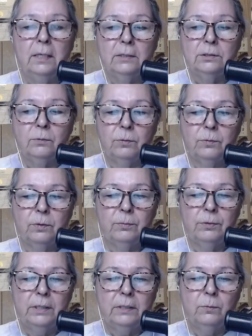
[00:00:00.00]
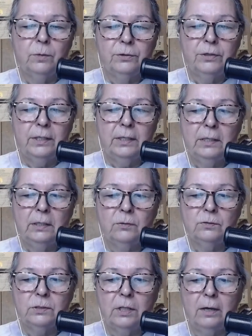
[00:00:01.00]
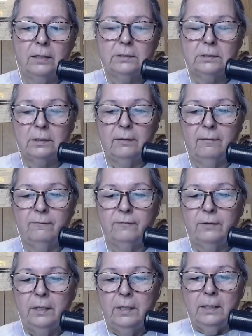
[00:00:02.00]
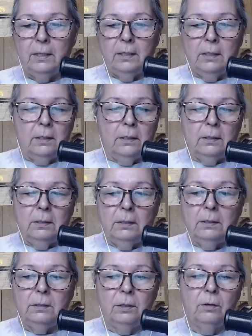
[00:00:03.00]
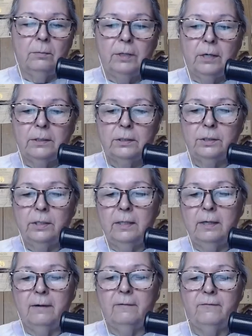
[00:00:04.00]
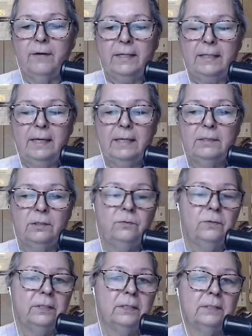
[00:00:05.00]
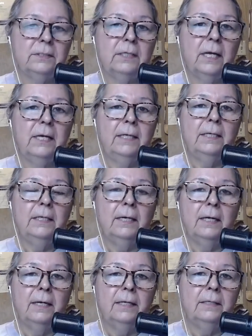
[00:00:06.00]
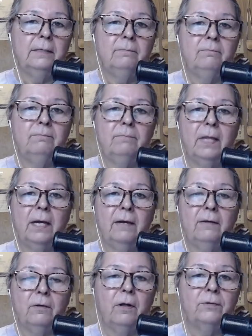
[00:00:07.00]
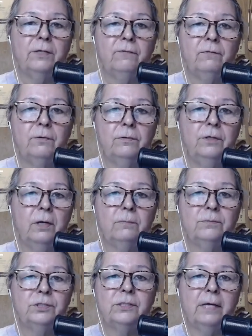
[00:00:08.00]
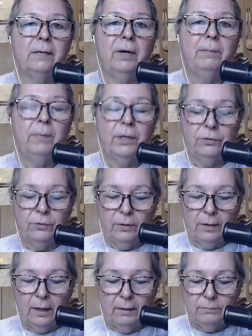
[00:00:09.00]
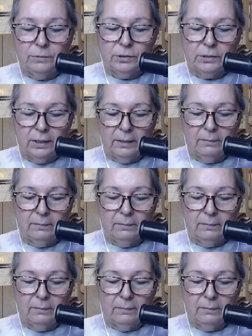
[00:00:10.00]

So when we're thinking those thoughts of, I'm not good enough, I can't do this, I'll never, I'm just like my mother, I'm just like